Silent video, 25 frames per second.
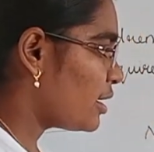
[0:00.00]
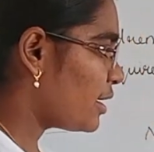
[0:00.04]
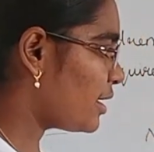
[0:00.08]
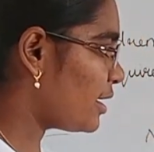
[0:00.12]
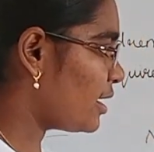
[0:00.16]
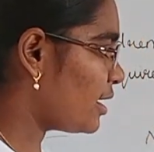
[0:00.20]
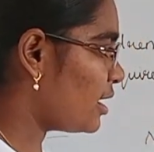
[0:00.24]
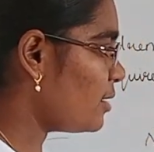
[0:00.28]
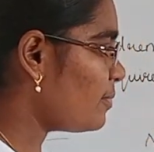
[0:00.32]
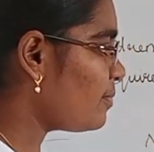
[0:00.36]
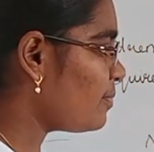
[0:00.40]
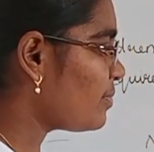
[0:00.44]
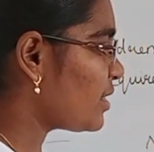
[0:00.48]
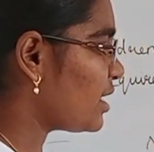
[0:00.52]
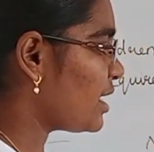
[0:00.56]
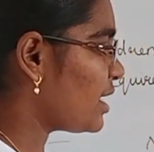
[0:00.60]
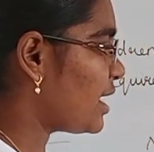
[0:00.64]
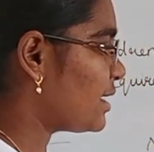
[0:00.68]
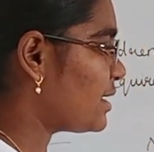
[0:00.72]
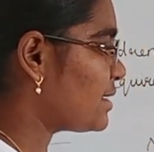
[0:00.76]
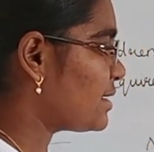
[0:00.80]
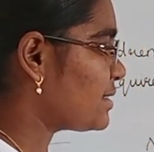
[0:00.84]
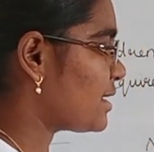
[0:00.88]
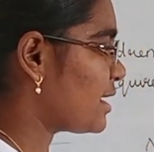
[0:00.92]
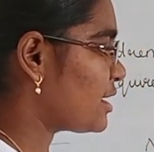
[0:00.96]
here
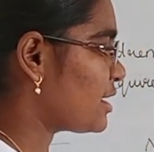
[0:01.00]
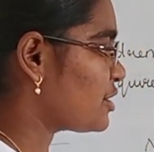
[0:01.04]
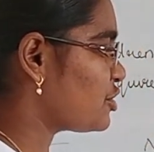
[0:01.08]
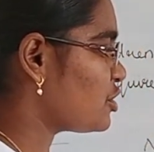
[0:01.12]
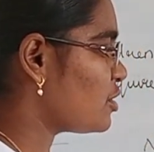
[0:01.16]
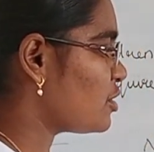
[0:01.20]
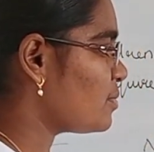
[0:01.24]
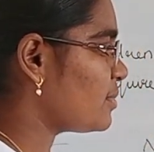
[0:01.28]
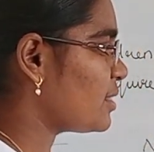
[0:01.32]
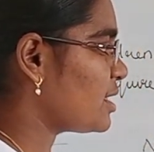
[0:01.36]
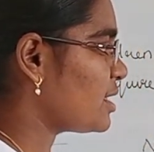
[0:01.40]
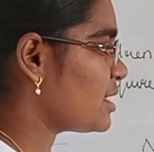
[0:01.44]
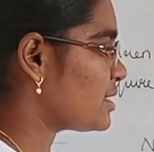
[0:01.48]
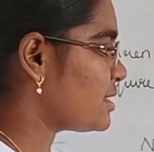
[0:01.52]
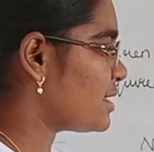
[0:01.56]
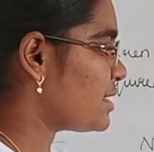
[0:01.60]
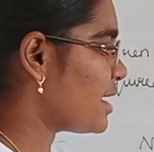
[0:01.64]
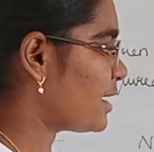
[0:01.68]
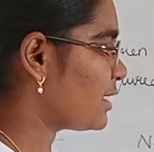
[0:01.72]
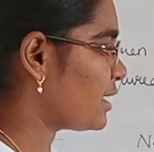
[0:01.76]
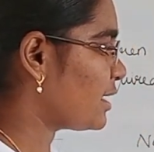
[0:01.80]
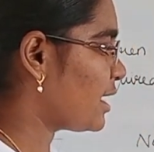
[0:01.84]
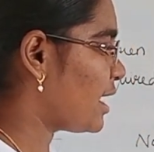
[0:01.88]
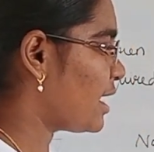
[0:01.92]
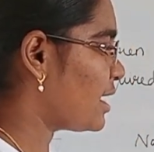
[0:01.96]
let us assume this
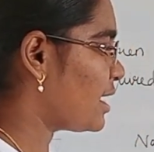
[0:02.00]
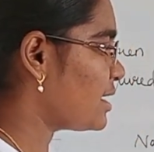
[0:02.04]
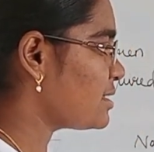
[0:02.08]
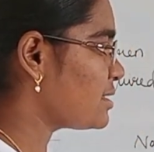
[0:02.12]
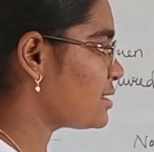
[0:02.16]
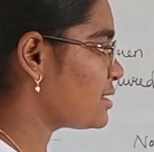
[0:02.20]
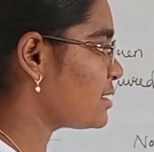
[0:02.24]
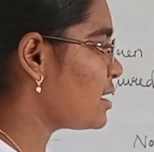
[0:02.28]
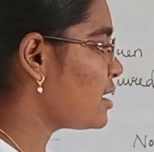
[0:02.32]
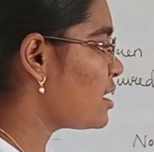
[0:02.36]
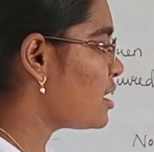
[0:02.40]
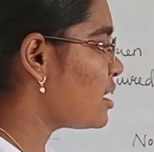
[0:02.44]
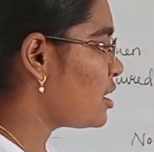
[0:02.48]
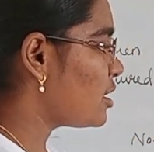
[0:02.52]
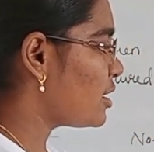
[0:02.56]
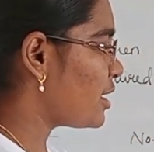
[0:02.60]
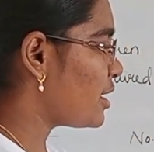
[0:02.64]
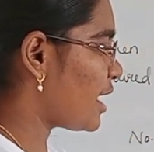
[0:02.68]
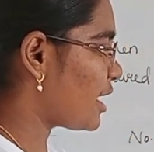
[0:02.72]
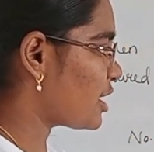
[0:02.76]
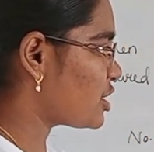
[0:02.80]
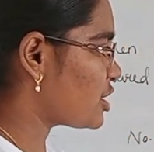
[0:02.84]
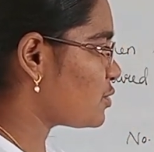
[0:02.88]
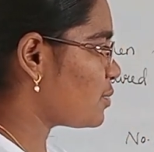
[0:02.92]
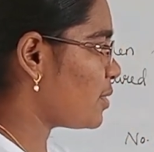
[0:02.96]
data as
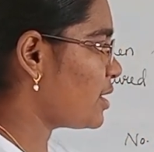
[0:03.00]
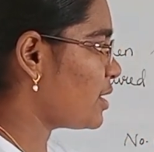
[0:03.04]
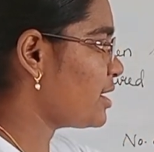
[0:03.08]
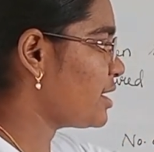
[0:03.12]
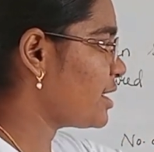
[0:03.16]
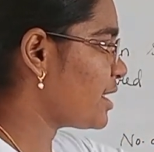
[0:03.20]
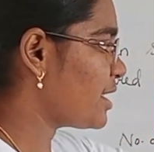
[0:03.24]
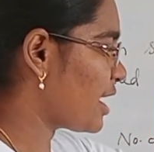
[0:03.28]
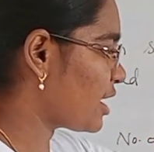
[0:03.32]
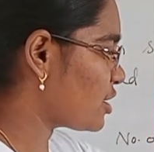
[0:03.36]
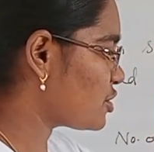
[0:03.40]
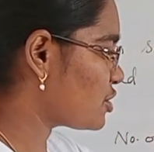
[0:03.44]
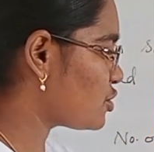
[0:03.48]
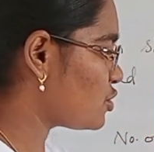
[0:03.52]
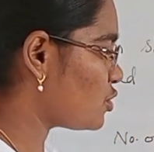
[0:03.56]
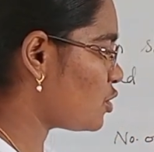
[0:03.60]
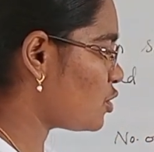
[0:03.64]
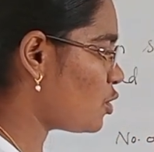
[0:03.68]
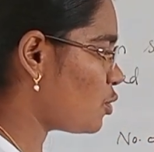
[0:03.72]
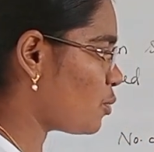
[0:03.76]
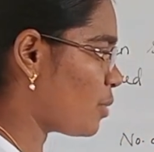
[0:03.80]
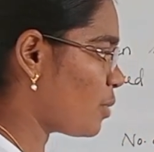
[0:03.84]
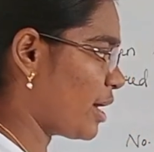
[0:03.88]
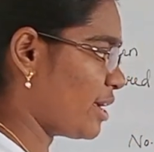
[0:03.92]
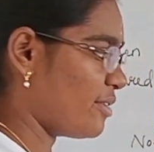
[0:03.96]
x1, x2,
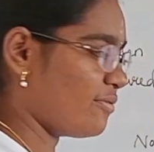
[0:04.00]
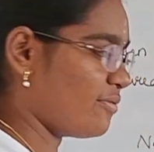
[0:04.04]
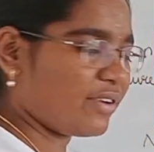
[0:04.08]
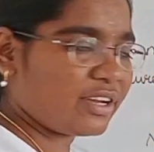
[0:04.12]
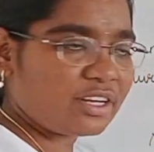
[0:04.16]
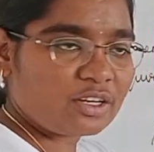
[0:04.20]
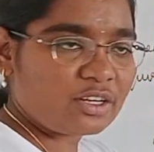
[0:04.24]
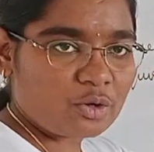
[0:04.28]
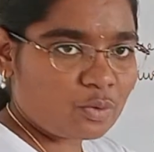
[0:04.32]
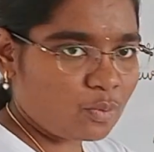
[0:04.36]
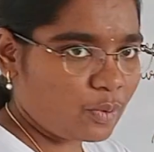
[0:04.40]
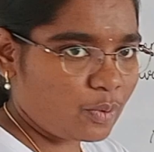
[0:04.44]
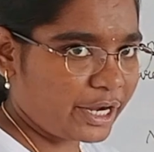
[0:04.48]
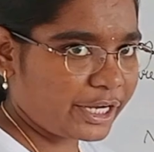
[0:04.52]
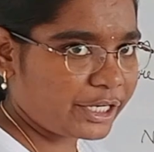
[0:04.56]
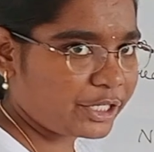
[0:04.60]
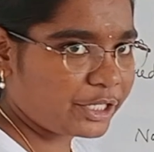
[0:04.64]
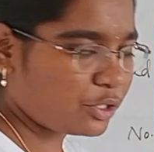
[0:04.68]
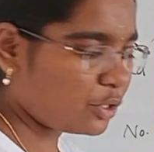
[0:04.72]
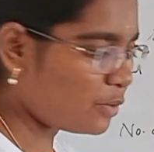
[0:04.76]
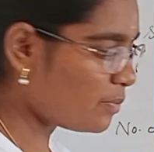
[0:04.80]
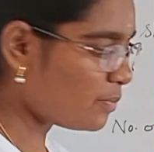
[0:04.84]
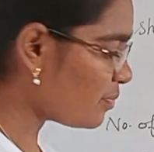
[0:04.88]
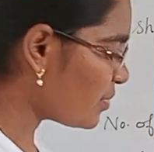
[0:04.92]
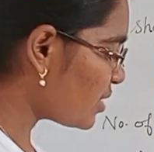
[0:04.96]
y1, y2.